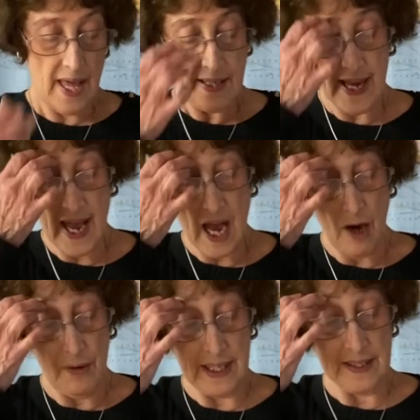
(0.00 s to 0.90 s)

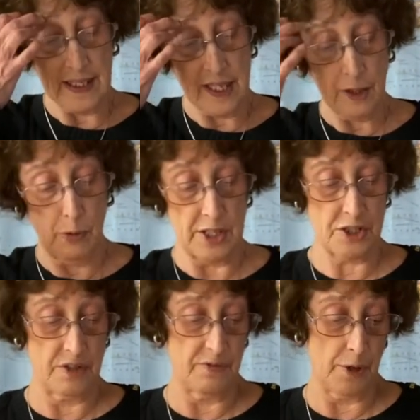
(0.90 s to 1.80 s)
Now, here's another
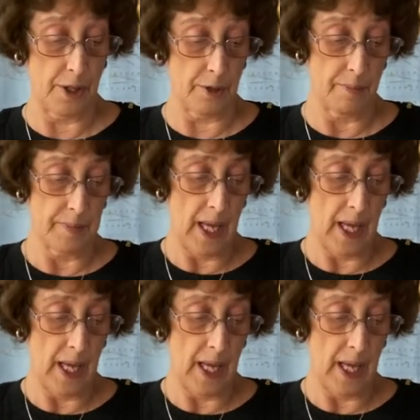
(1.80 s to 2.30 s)
question for you.